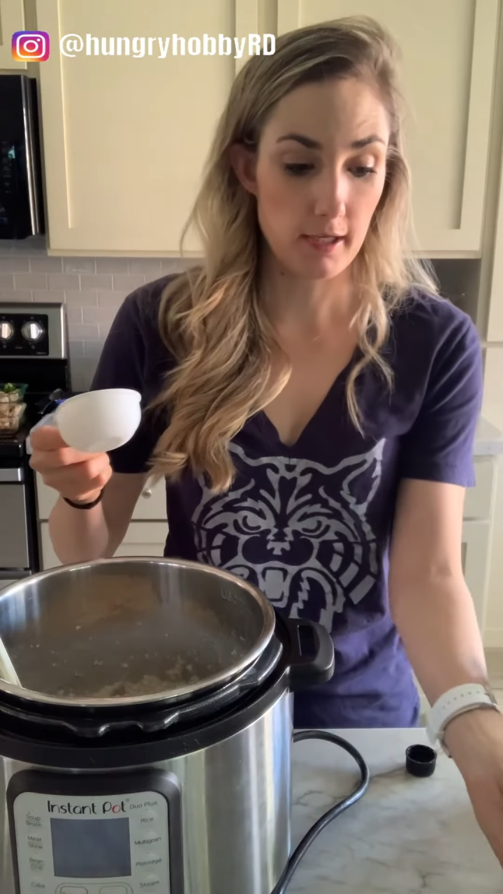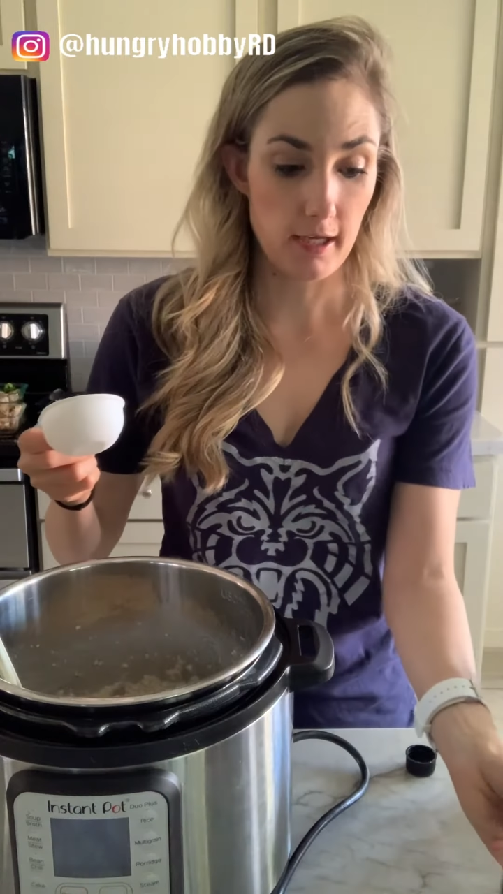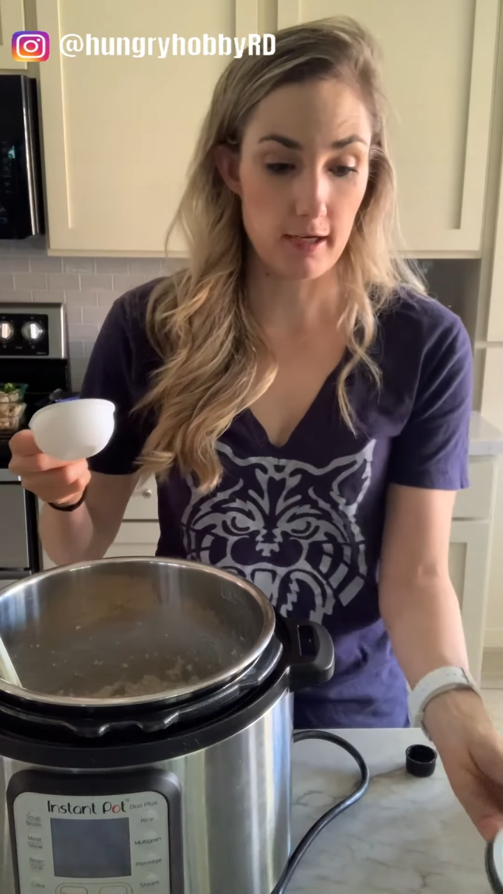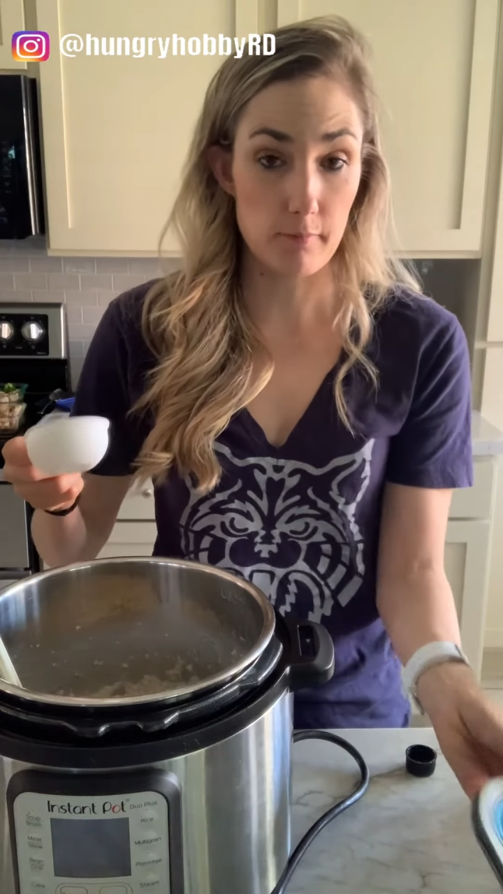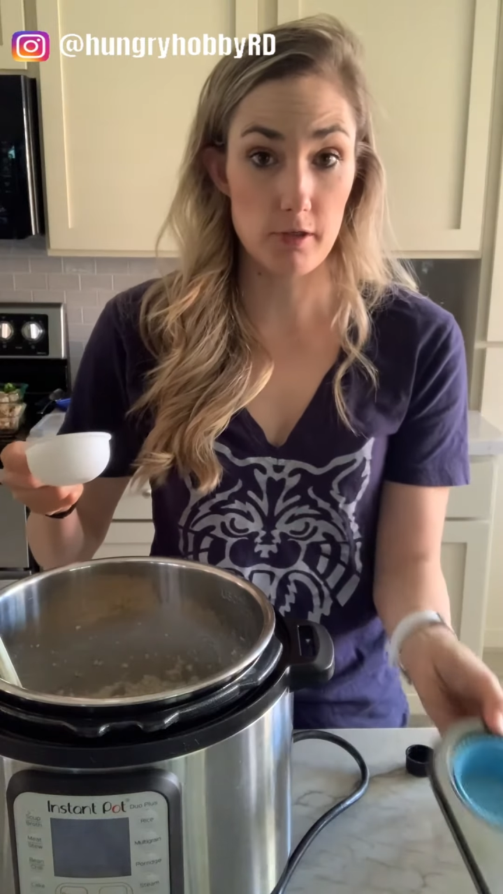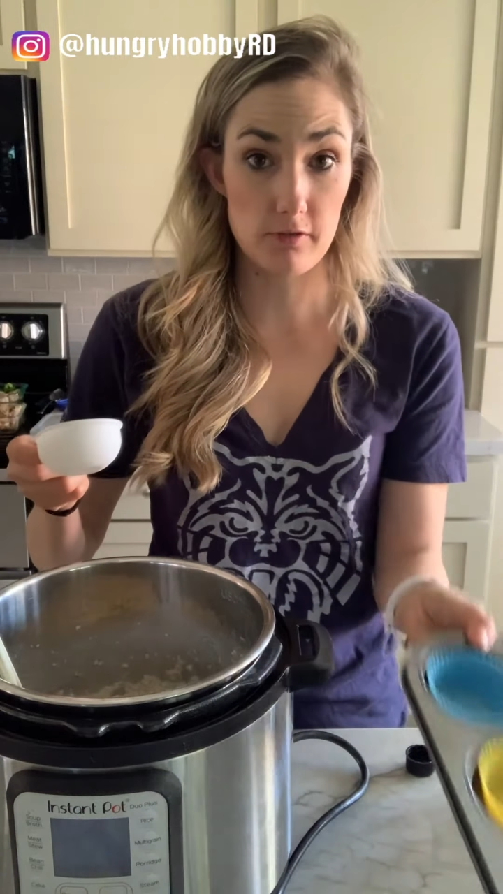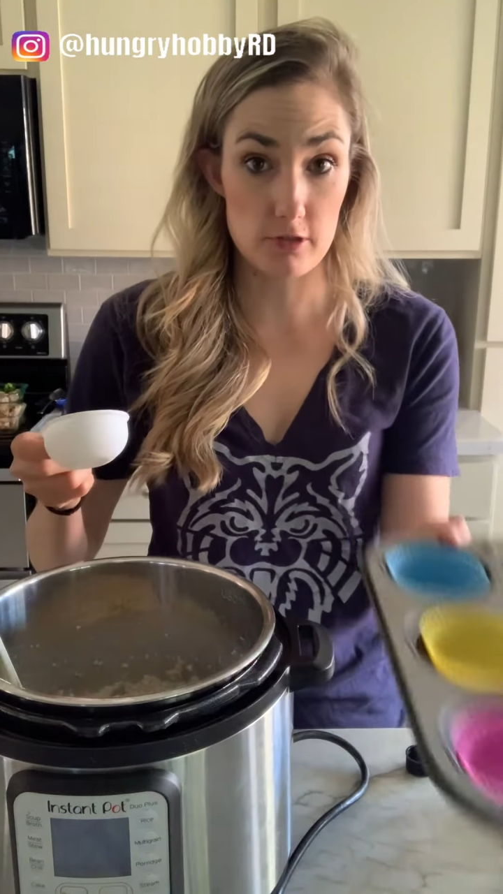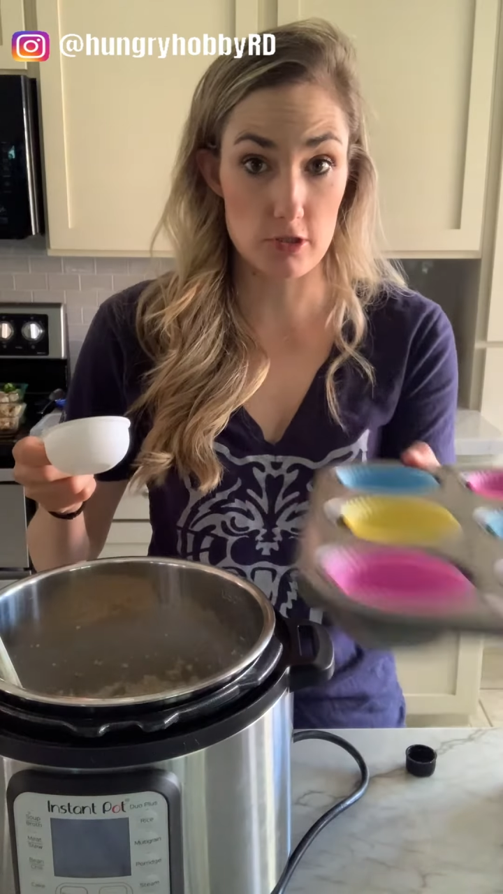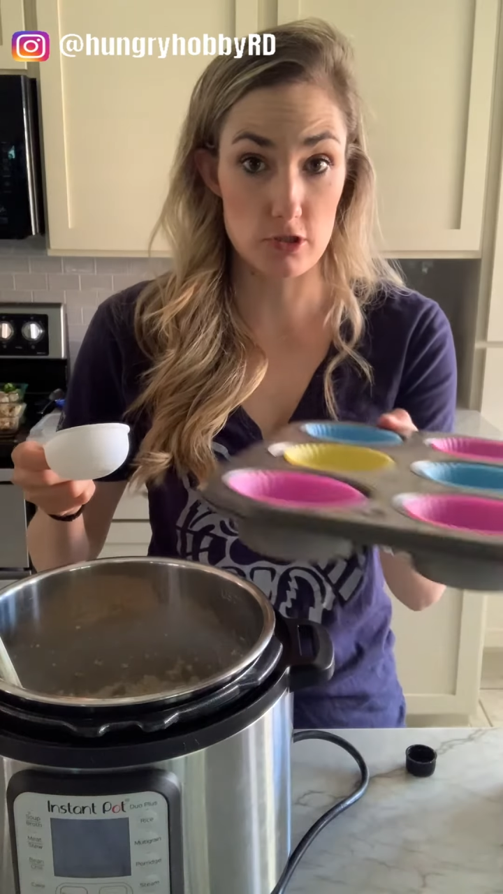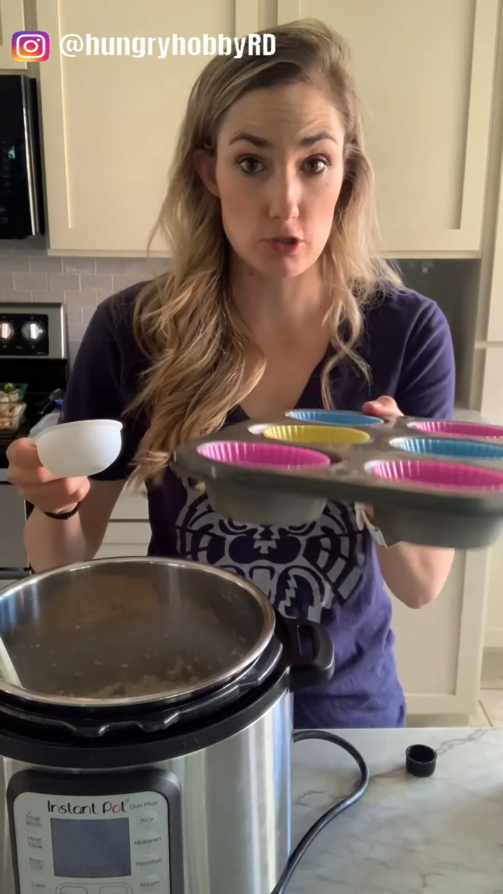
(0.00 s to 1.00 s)
and I'm gonna use it
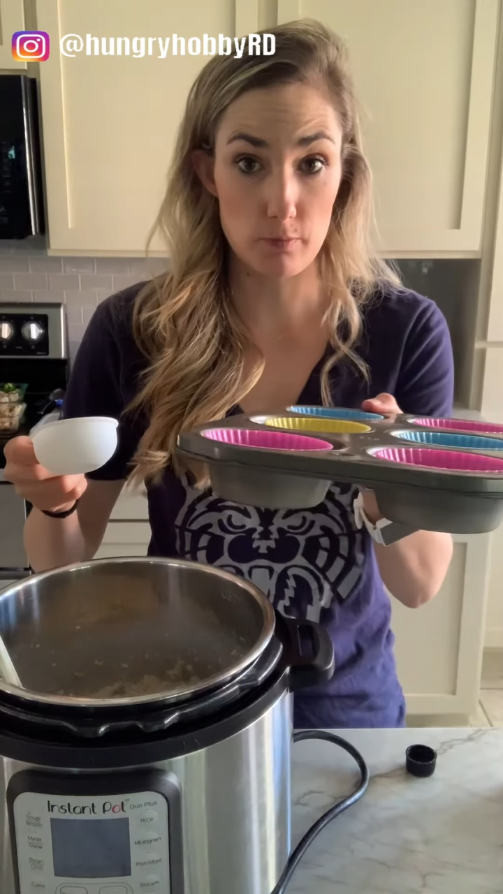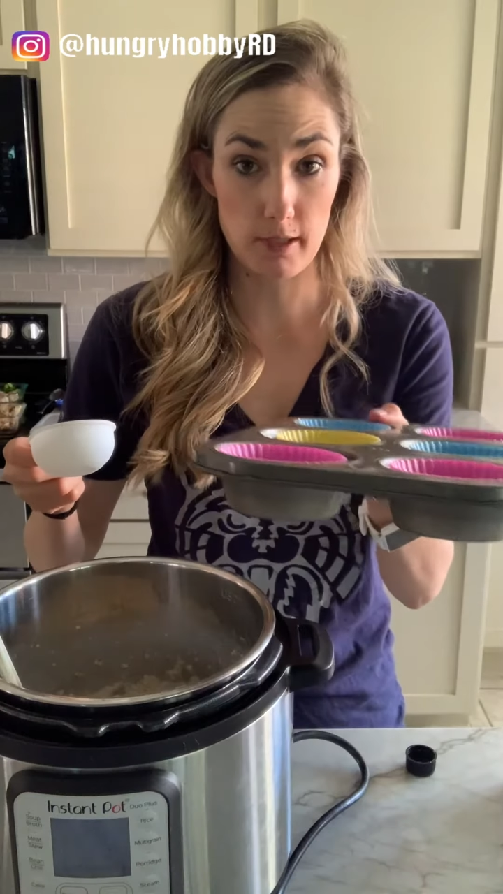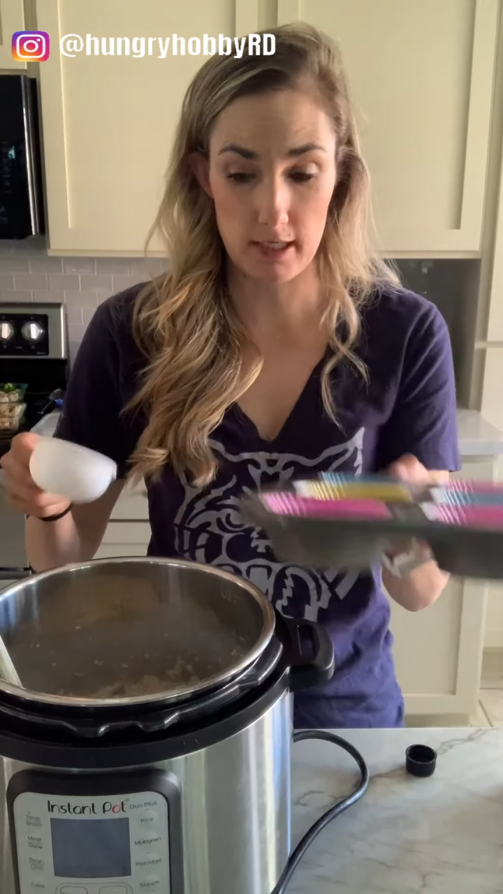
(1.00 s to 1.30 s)
to scoop it